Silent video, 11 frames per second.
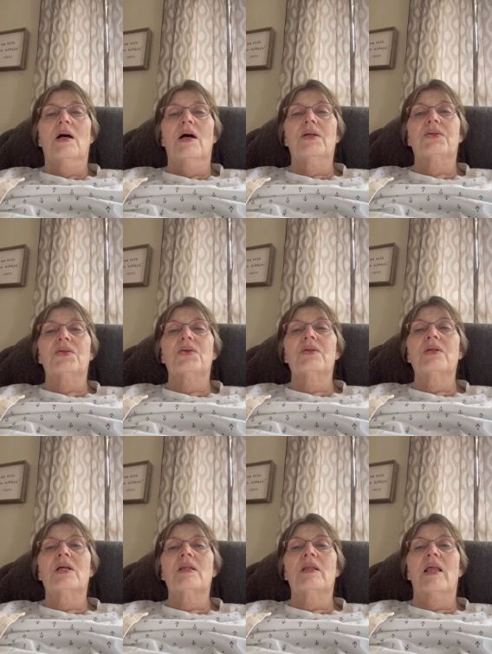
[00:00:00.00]
I turned
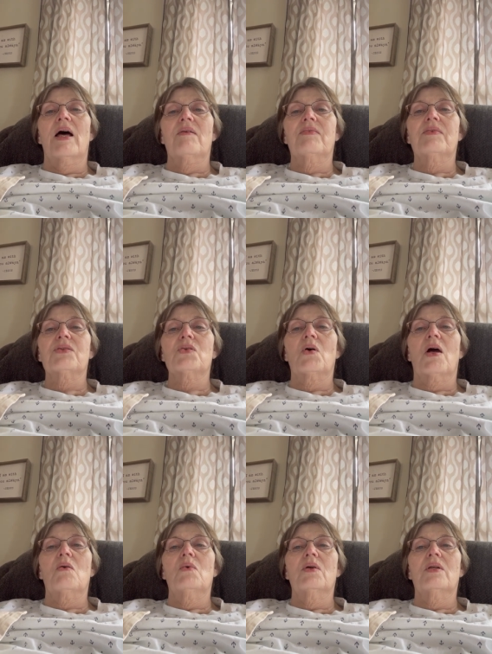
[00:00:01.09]
and left so I
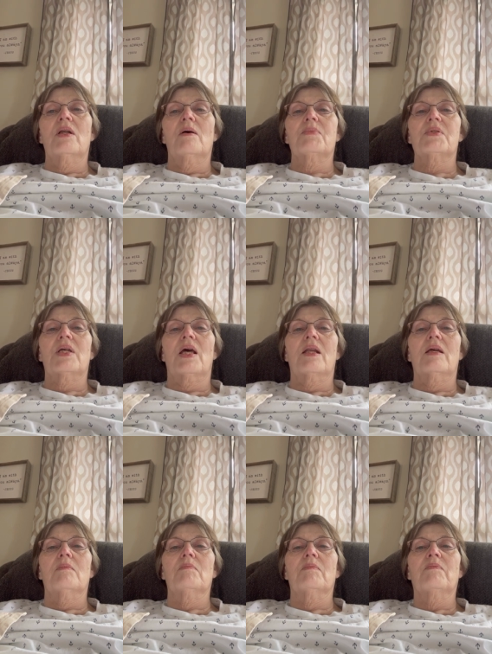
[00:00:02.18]
wouldn't upset
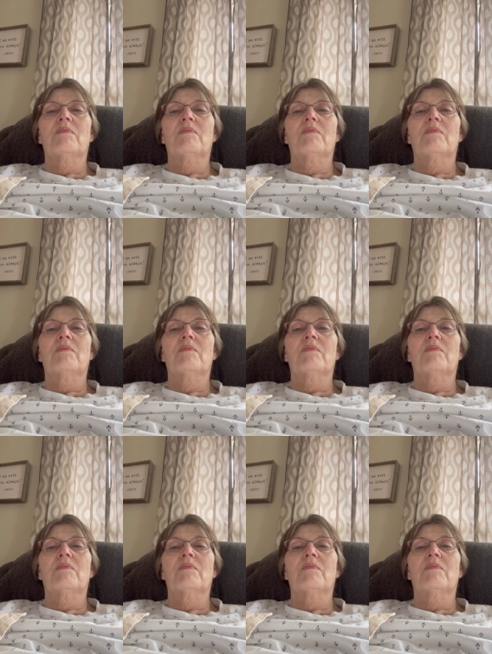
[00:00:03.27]
him.